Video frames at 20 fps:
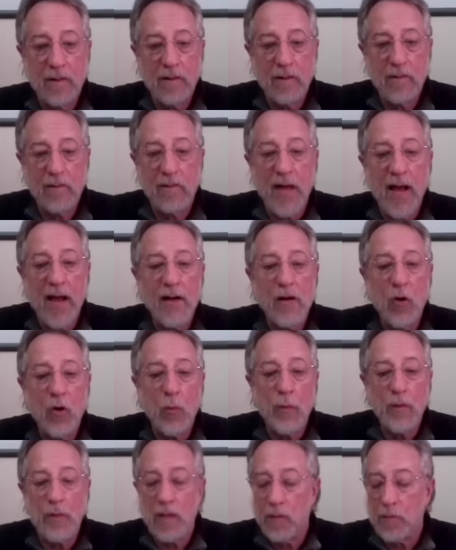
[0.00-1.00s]
That
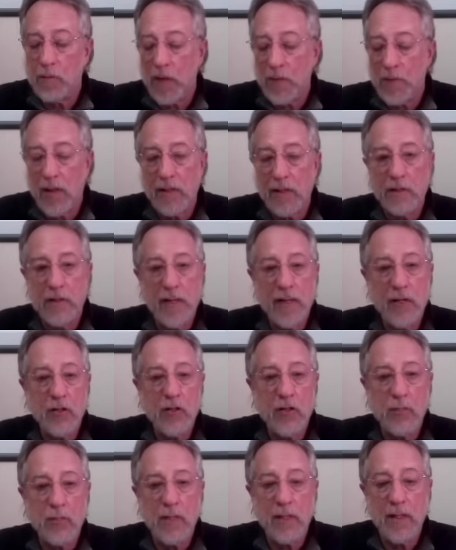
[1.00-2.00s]
opened up. My
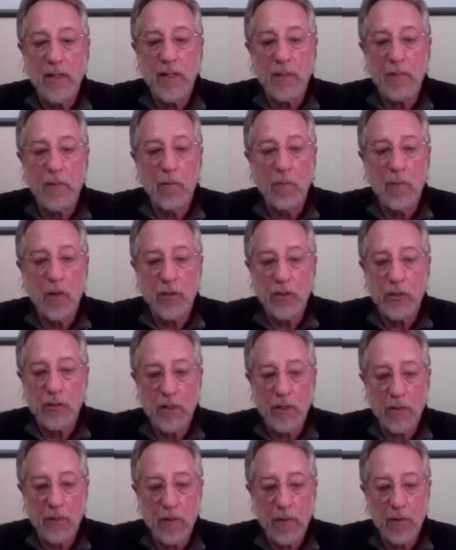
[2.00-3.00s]
meditations became much
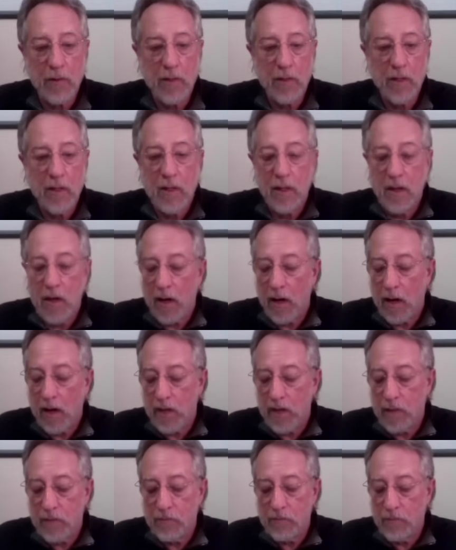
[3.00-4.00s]
deeper
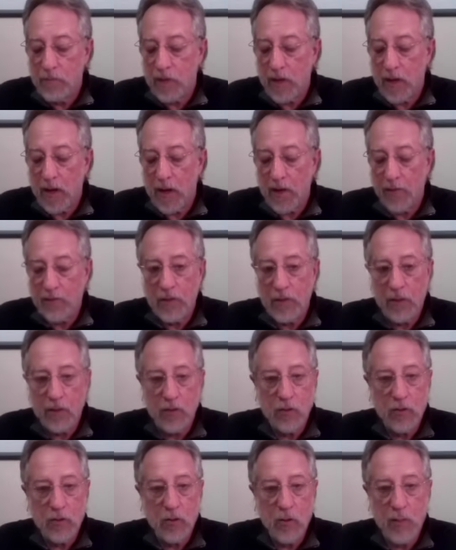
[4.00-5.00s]
I, have done
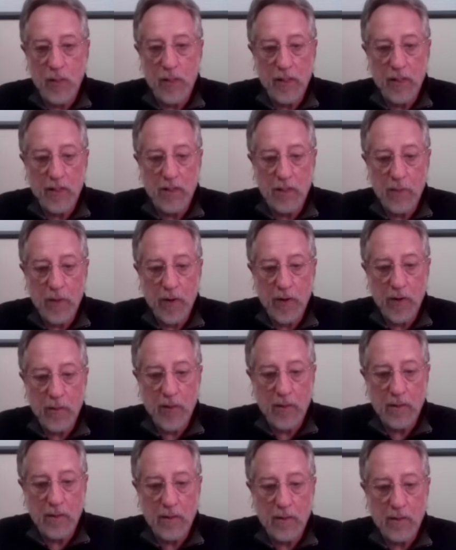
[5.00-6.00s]
so many
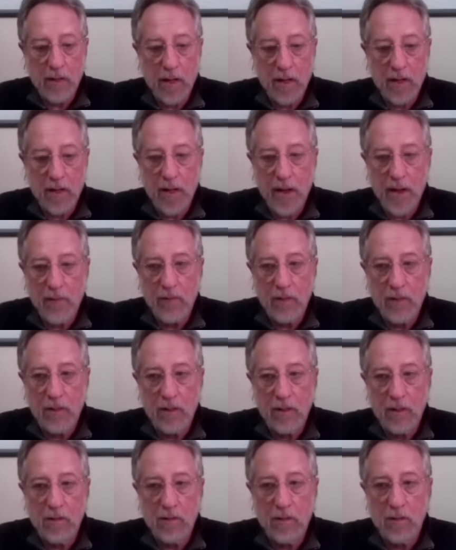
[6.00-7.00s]
experiments. I have
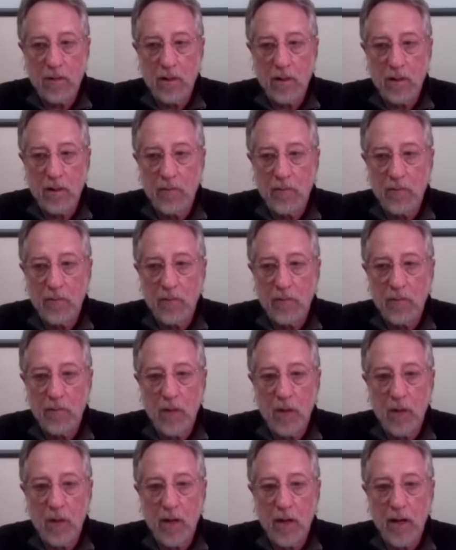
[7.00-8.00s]
the um,
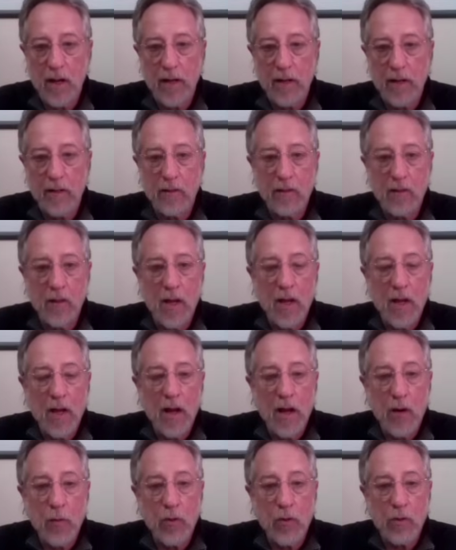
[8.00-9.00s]
I
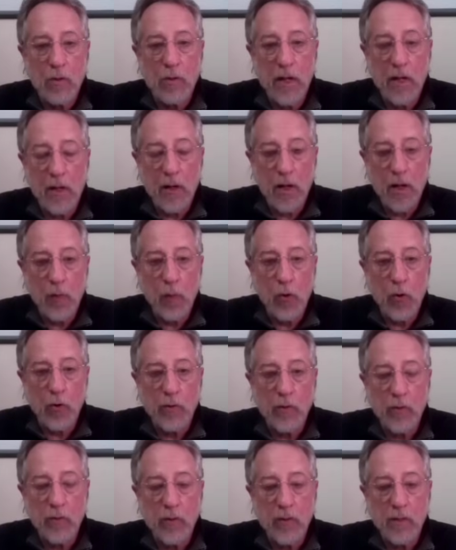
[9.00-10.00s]
I was I, I worked
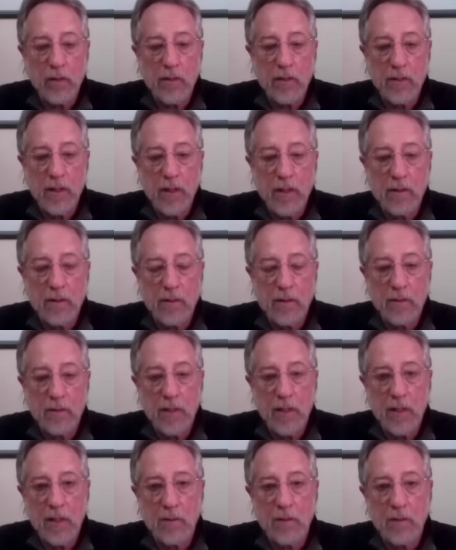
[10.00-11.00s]
in real estate, and
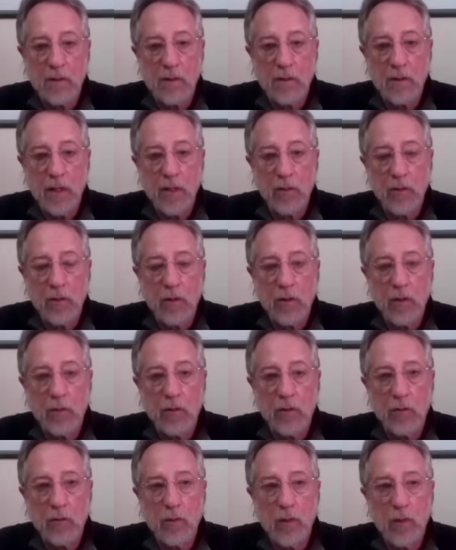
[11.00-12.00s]
sometimes I would go
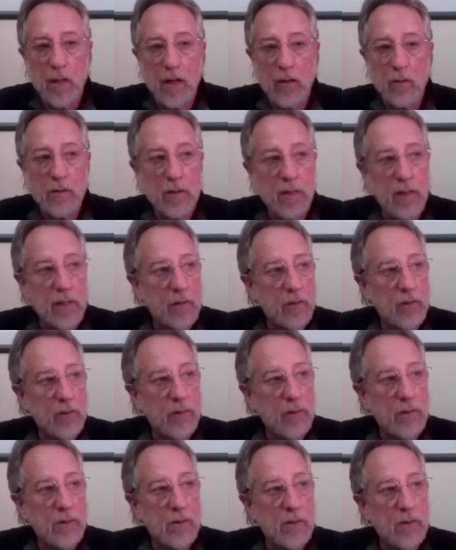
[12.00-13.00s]
into a house and I could
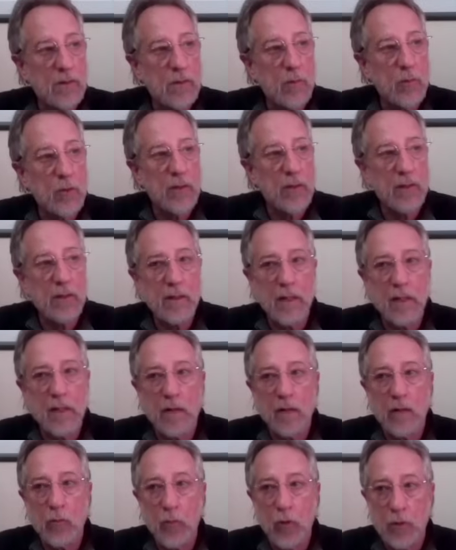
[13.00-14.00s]
feel someone in there.
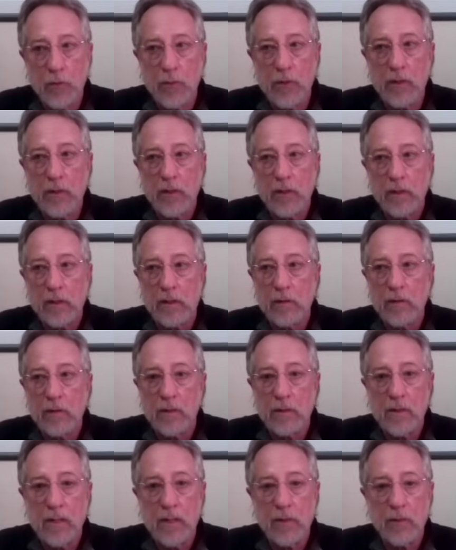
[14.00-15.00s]
In one particular
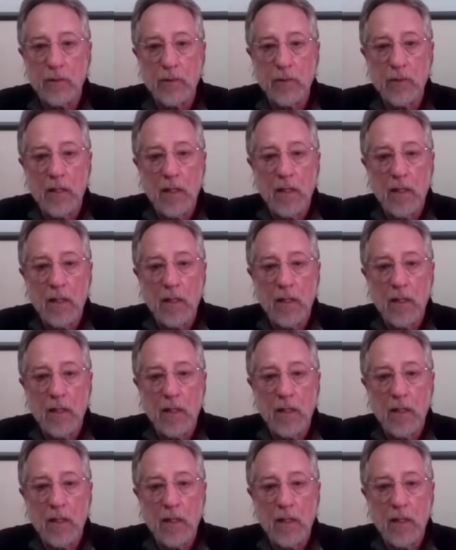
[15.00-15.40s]
example,